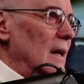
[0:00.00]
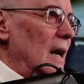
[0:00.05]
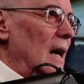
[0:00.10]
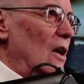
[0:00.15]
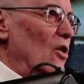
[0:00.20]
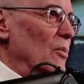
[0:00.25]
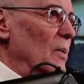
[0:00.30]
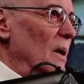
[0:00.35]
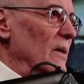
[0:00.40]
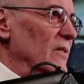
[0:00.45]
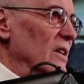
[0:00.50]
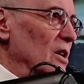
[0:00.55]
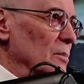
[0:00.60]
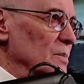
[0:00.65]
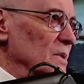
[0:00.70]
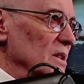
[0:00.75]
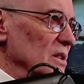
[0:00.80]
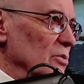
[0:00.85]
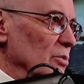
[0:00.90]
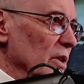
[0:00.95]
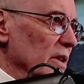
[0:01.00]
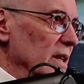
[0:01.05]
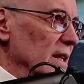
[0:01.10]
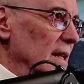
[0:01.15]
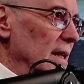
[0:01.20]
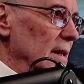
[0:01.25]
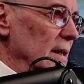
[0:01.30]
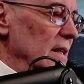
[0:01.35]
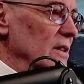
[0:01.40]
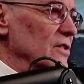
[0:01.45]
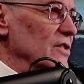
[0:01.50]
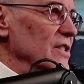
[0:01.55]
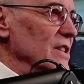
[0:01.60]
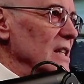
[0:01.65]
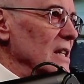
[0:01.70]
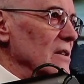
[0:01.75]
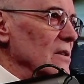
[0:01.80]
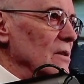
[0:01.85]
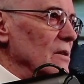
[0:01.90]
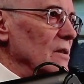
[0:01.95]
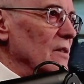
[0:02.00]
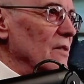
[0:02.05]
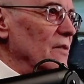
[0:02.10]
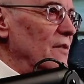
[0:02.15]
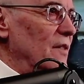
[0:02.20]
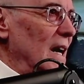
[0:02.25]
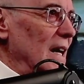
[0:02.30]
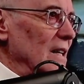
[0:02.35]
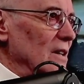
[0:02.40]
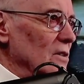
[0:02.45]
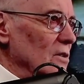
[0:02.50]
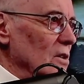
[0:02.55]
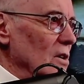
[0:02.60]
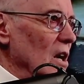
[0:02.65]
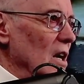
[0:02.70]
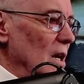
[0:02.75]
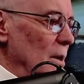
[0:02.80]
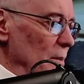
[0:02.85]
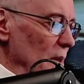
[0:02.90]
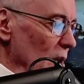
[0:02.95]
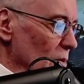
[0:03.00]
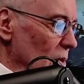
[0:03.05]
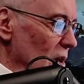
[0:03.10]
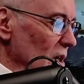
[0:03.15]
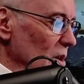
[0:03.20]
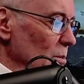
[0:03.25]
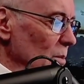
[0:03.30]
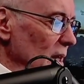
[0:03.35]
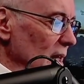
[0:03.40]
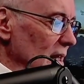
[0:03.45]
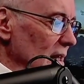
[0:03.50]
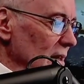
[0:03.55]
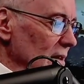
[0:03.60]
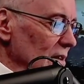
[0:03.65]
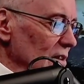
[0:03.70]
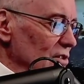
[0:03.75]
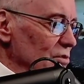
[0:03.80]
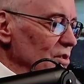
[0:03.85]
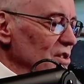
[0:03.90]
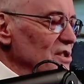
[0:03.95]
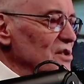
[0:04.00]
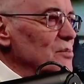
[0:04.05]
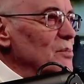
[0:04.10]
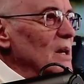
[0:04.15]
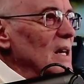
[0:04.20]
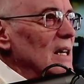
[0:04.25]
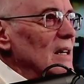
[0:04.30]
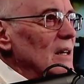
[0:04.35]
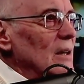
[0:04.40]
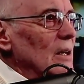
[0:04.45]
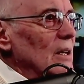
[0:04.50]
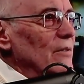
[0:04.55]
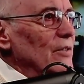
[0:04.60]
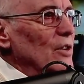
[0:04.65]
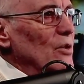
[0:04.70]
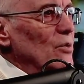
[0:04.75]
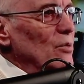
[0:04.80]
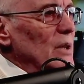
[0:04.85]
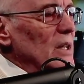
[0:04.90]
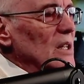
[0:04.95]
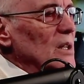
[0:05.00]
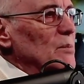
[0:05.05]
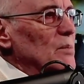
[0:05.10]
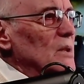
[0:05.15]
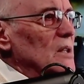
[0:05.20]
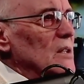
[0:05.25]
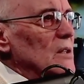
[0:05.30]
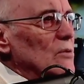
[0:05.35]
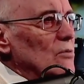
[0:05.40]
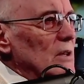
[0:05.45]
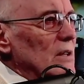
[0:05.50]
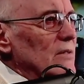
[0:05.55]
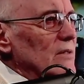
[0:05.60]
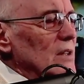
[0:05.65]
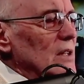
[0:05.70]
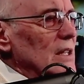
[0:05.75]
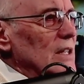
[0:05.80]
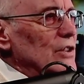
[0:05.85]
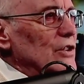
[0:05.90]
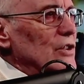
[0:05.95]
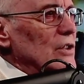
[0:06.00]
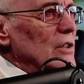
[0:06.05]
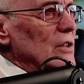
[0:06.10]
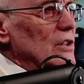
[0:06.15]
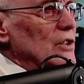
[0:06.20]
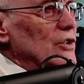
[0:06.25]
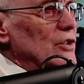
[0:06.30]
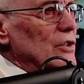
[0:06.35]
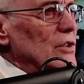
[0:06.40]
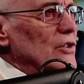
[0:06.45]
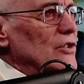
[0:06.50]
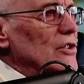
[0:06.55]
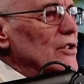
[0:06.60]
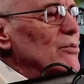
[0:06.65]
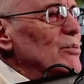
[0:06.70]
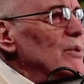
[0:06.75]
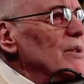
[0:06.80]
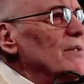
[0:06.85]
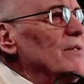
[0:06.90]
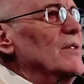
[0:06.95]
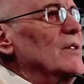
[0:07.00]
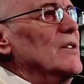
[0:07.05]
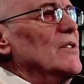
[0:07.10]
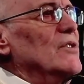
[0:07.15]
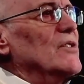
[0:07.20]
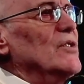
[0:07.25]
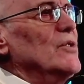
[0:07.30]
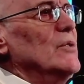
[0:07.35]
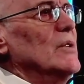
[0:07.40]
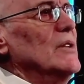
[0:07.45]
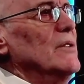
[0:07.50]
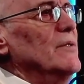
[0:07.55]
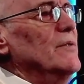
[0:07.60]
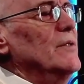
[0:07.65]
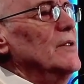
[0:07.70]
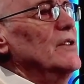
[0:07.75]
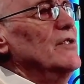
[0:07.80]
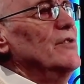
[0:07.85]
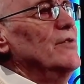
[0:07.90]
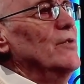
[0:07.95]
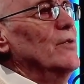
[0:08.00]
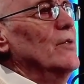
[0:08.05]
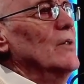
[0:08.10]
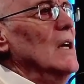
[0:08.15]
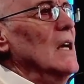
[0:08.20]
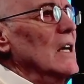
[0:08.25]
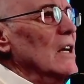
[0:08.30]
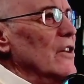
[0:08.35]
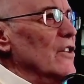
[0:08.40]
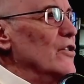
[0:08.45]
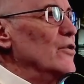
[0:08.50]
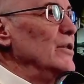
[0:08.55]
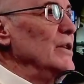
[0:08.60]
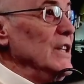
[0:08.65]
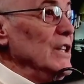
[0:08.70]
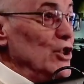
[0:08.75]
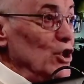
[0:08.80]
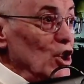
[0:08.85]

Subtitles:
I hope I've helped you with that. Here's the other final comment I want to make in this respect. If you read the book of Revelation, the church is referred to in the first three